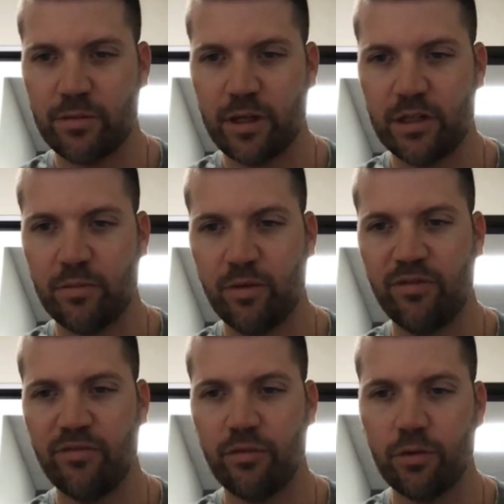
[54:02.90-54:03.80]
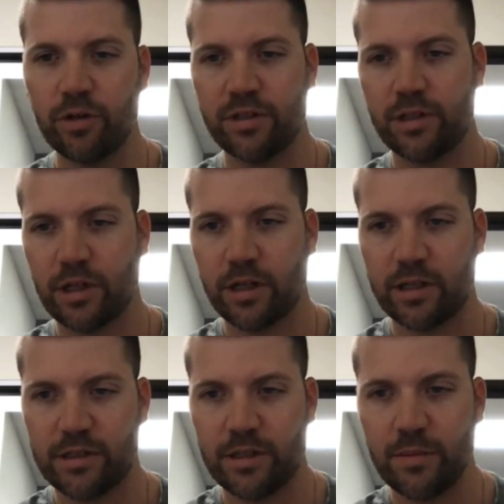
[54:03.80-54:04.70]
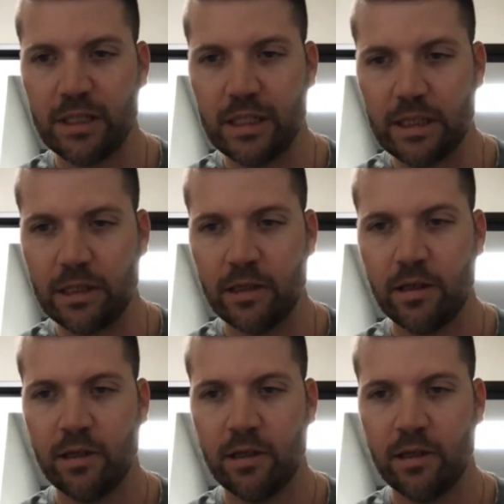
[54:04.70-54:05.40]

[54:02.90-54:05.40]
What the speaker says: meds before starting CBD?